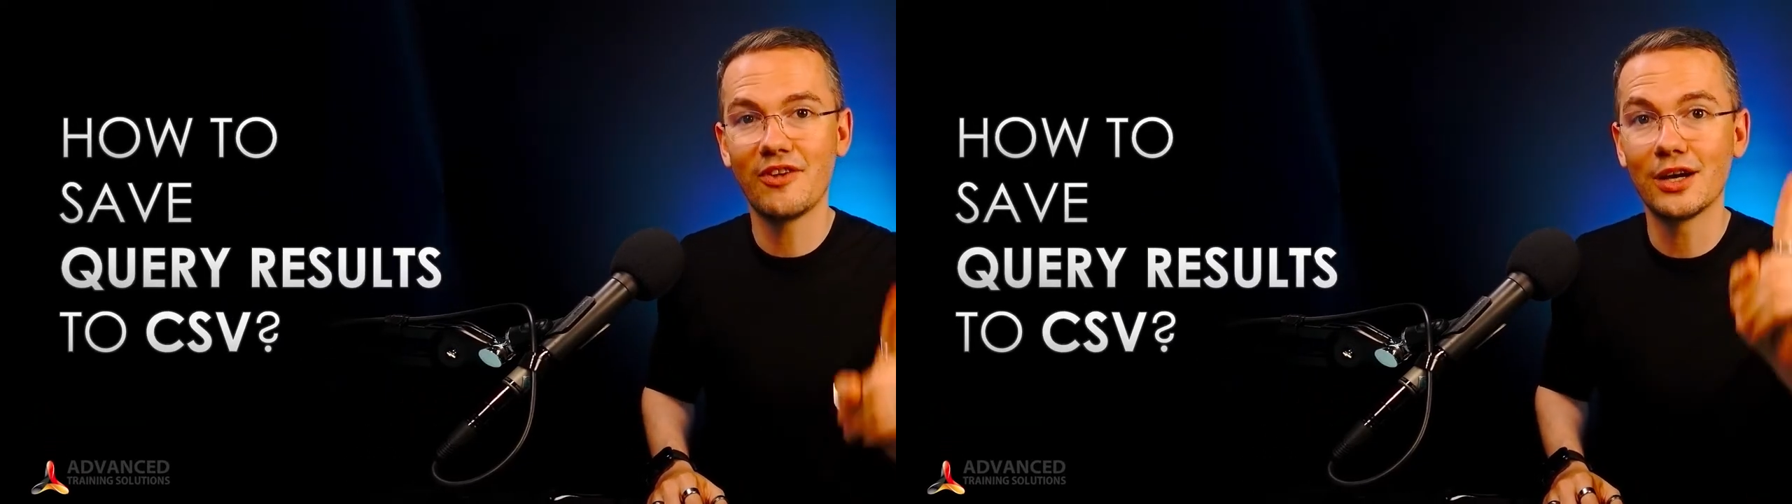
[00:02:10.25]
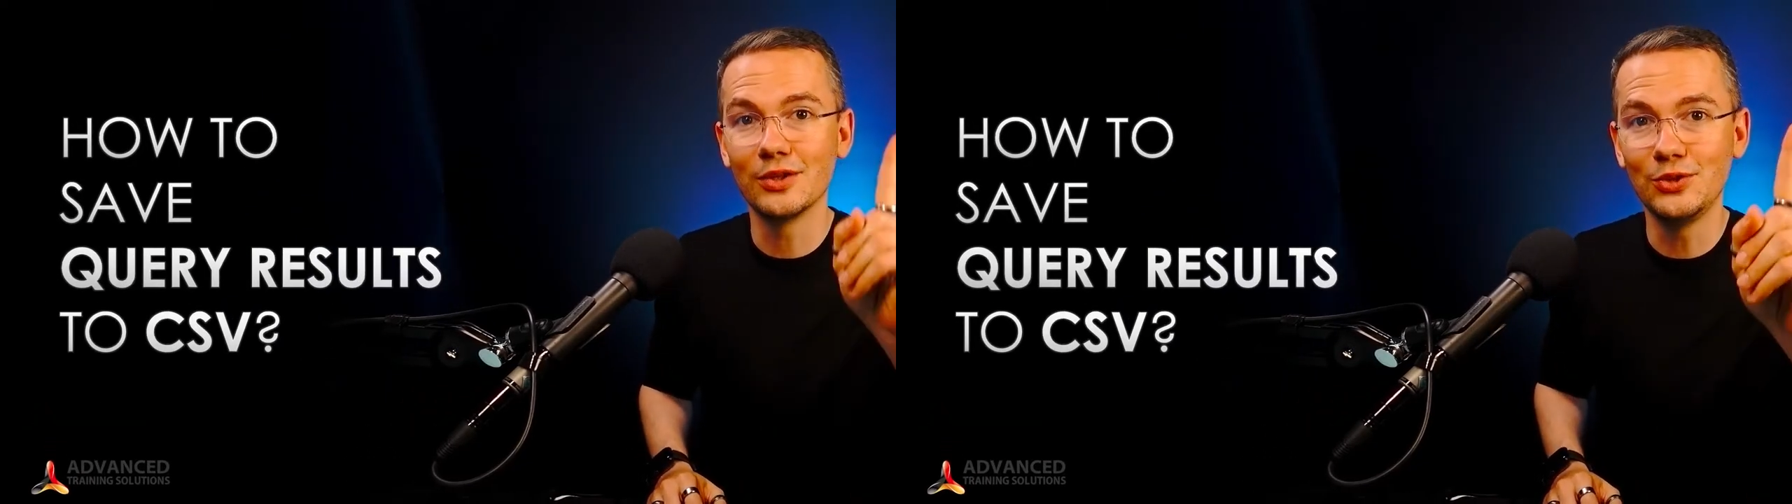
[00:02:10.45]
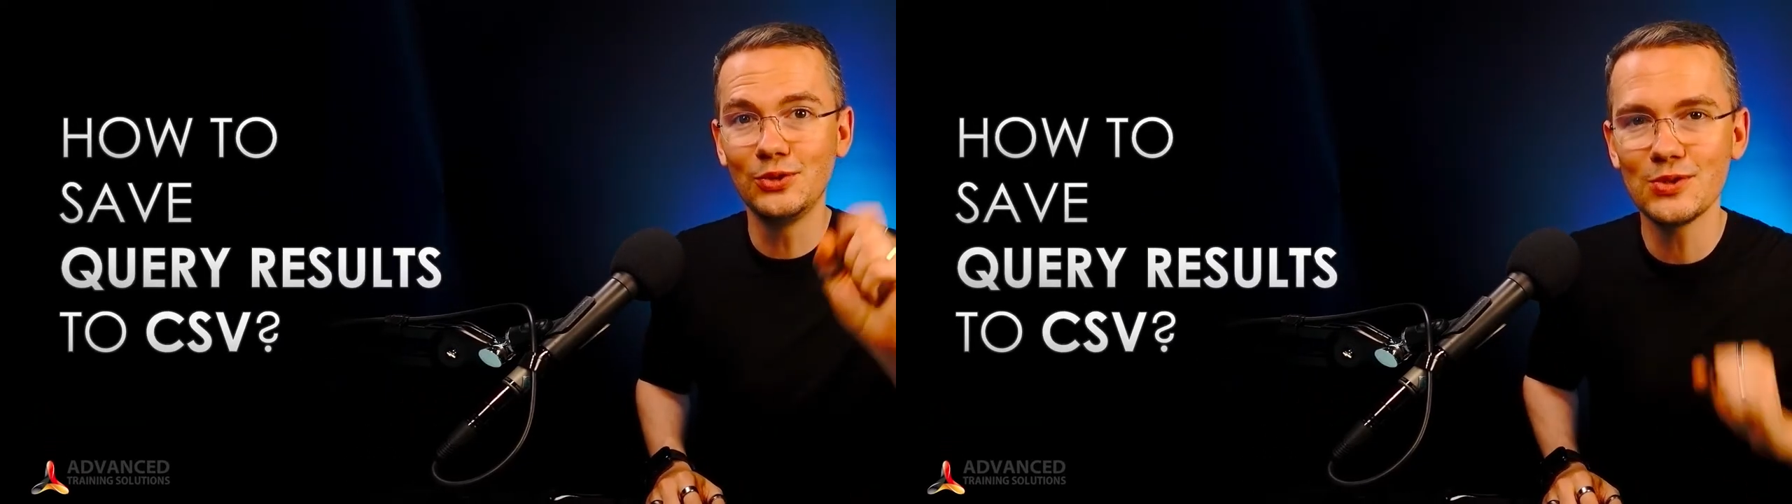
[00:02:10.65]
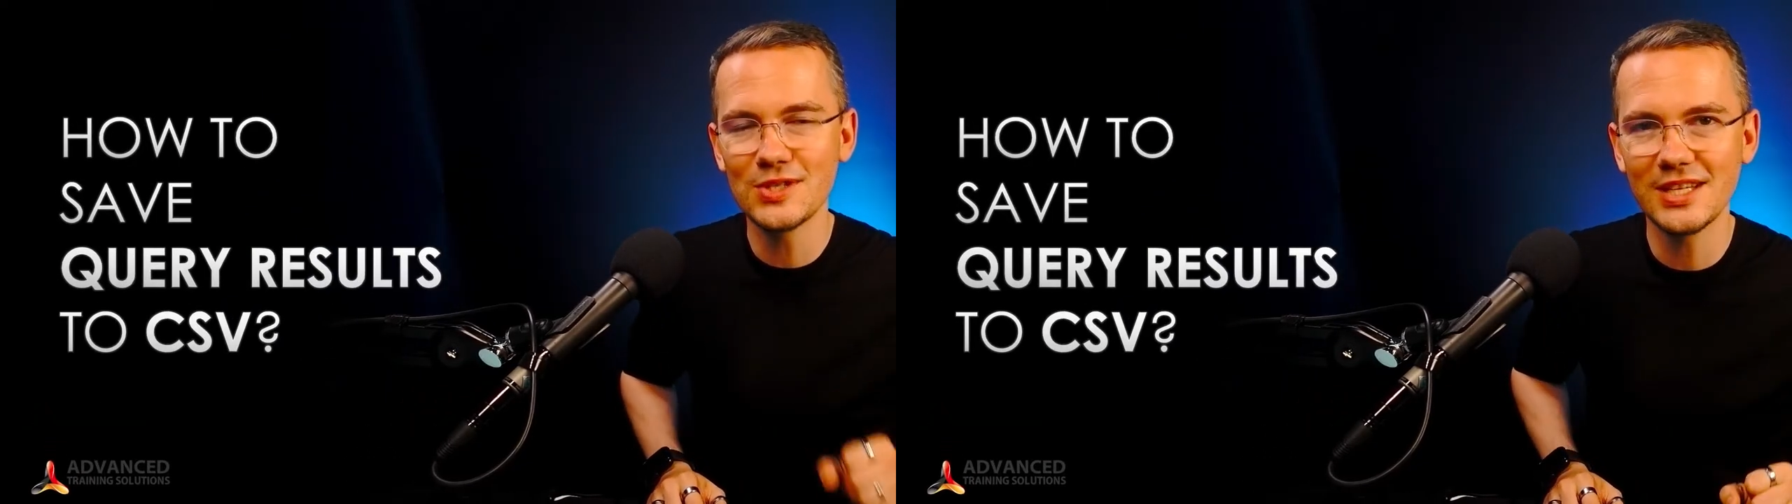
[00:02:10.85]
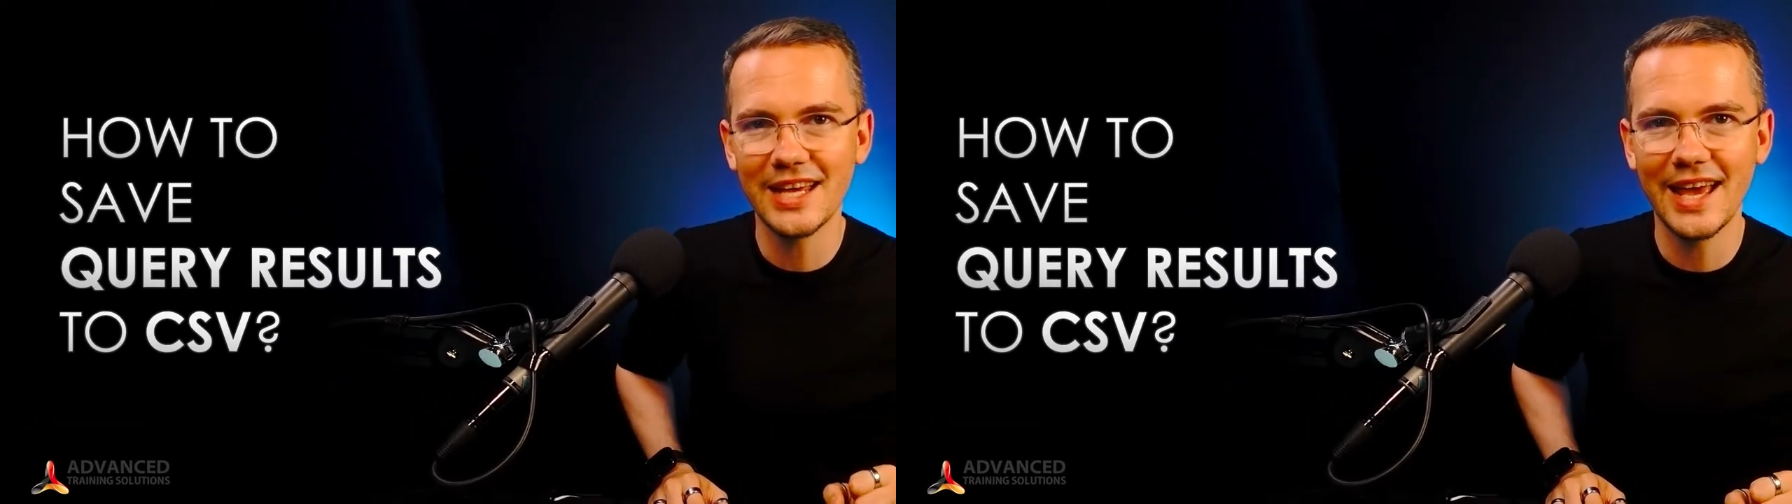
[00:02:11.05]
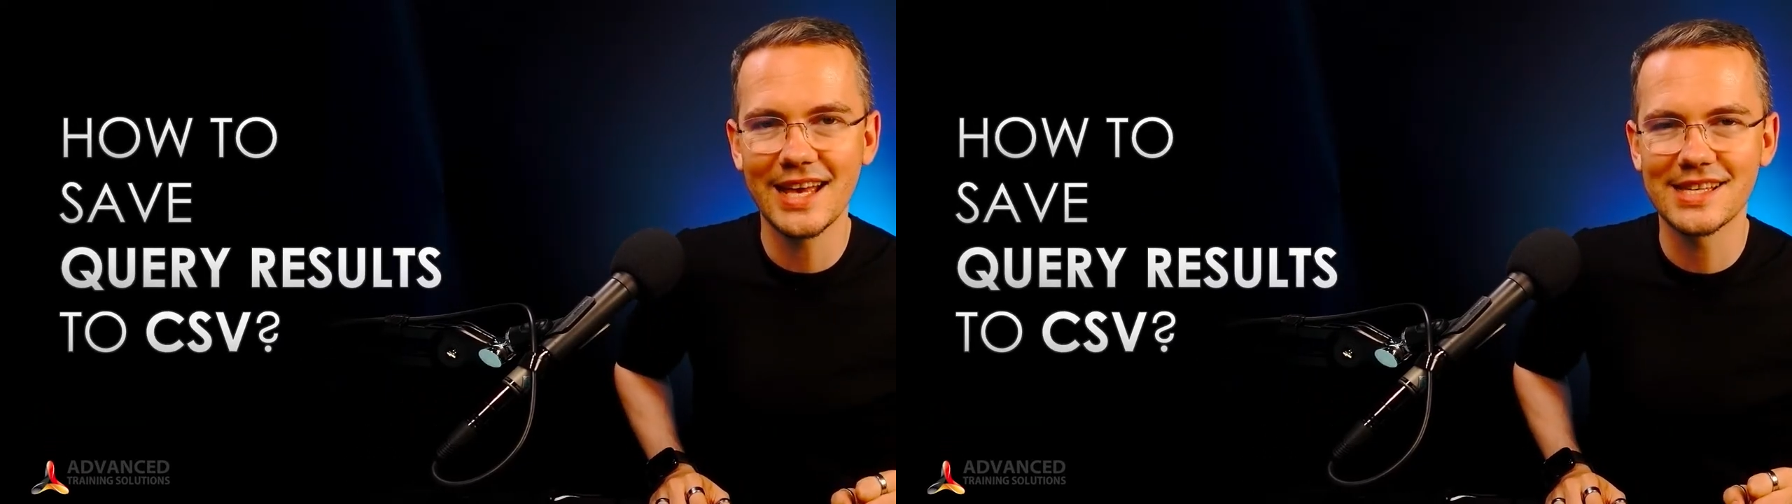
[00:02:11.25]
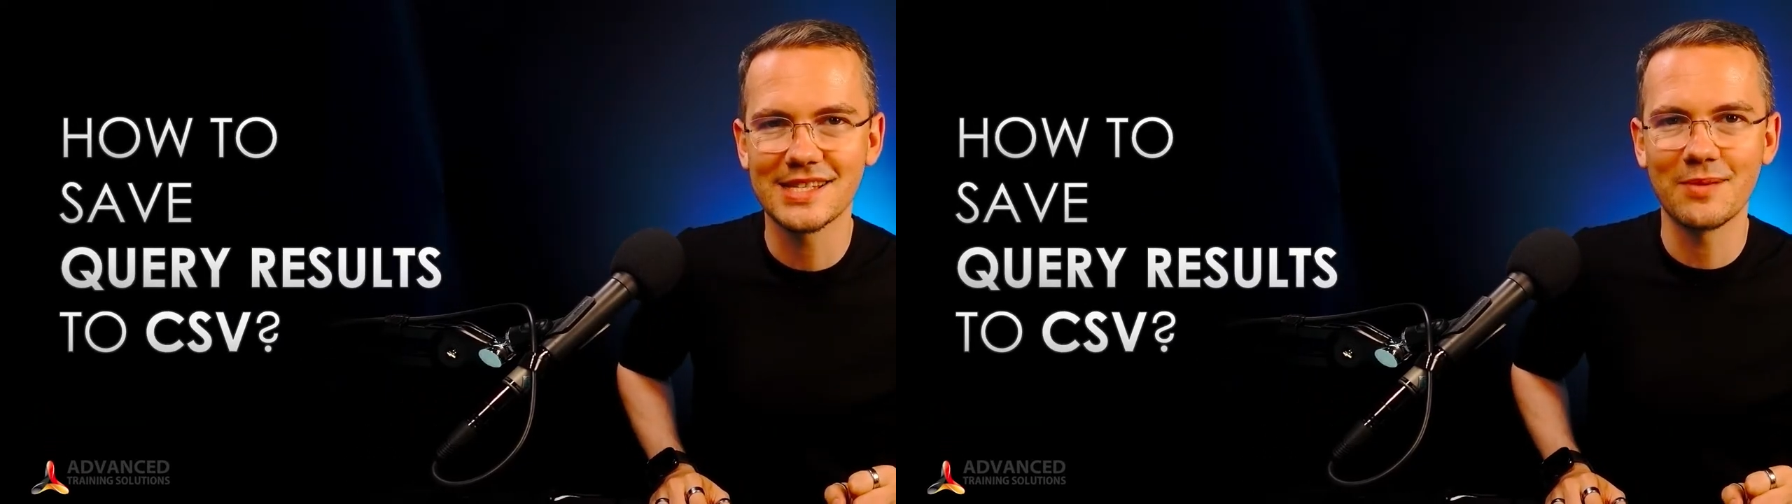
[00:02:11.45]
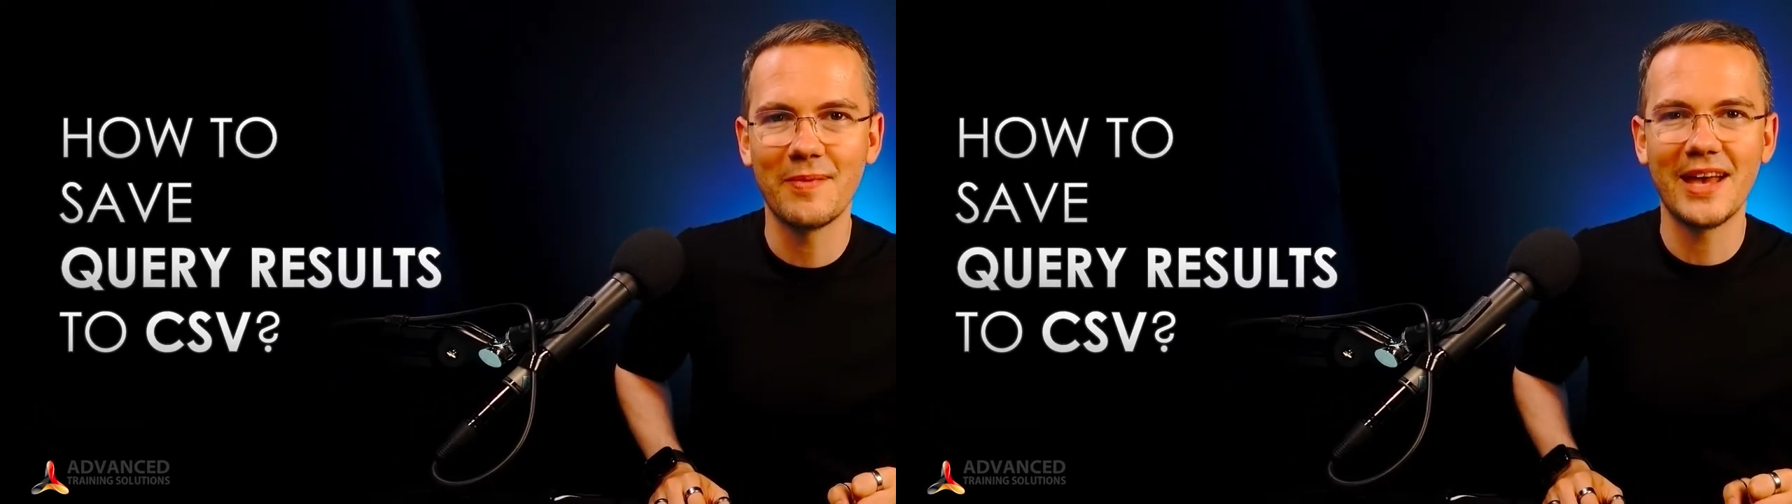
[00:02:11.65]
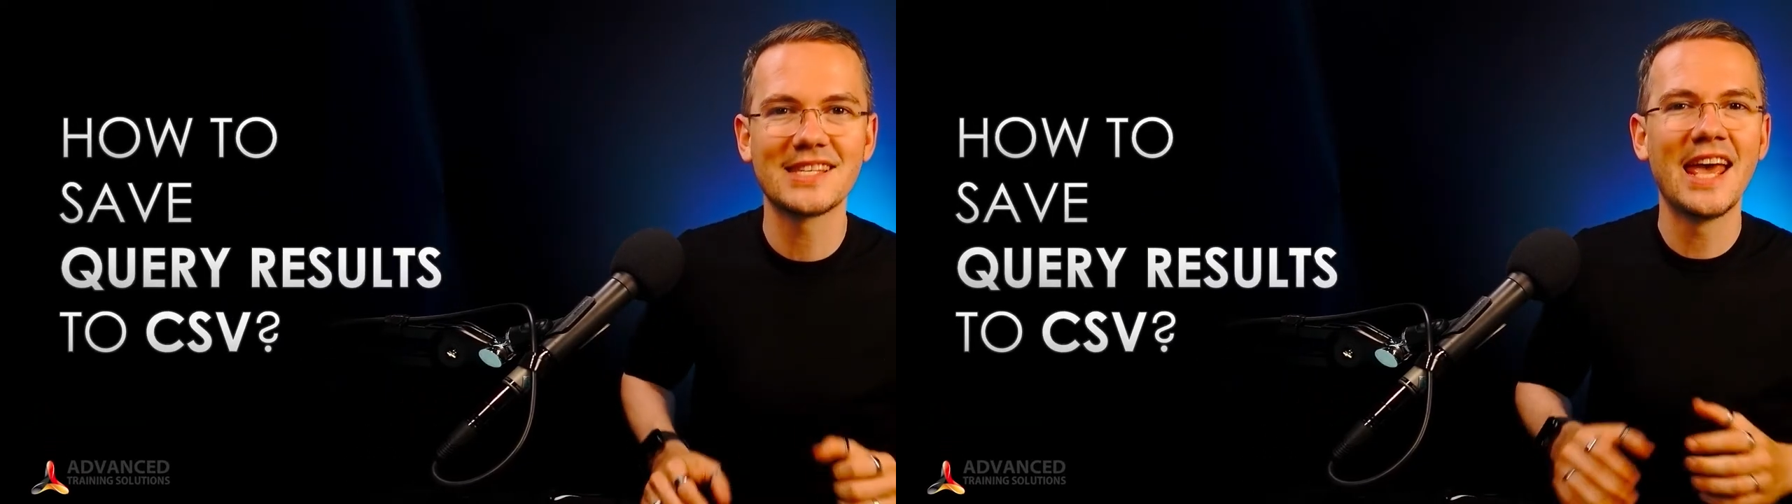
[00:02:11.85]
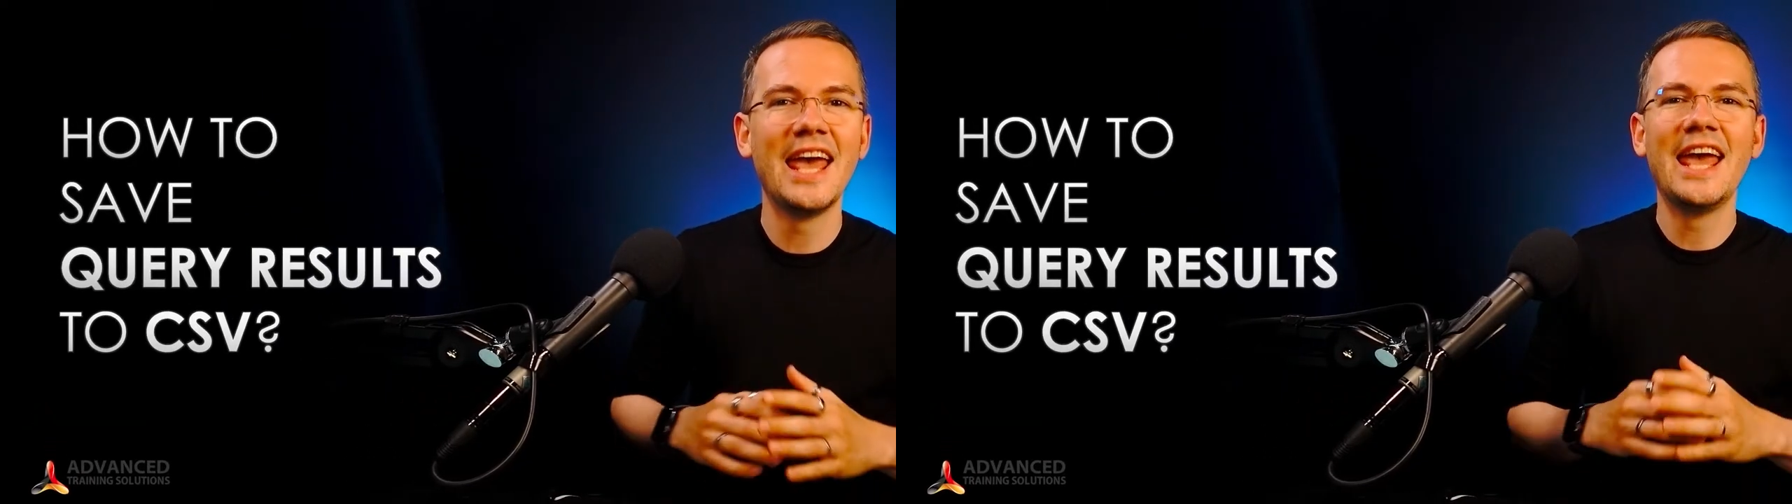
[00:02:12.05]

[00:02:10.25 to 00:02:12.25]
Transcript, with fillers: file using the S S M S,